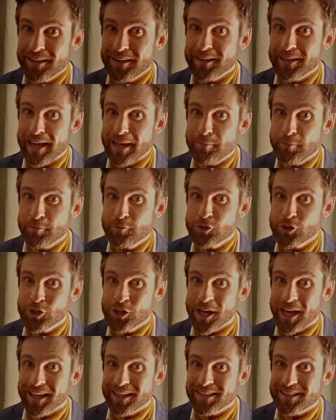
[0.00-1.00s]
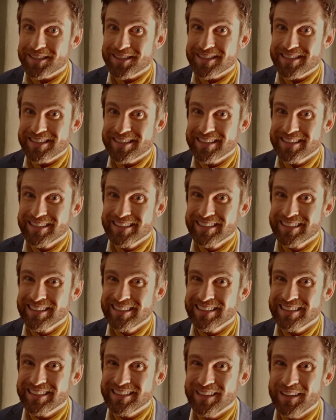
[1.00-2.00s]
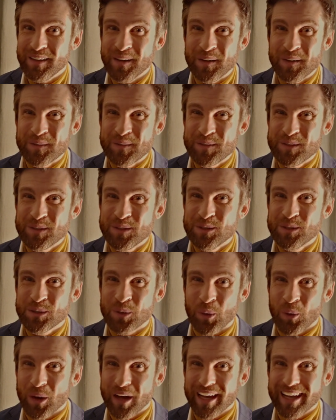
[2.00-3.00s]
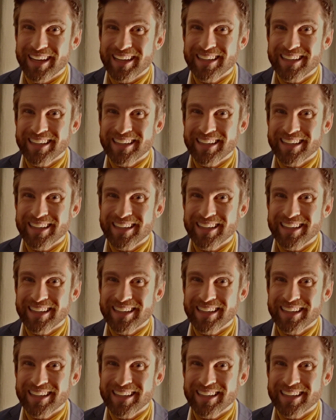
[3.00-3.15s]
game of chess. Oh, joy.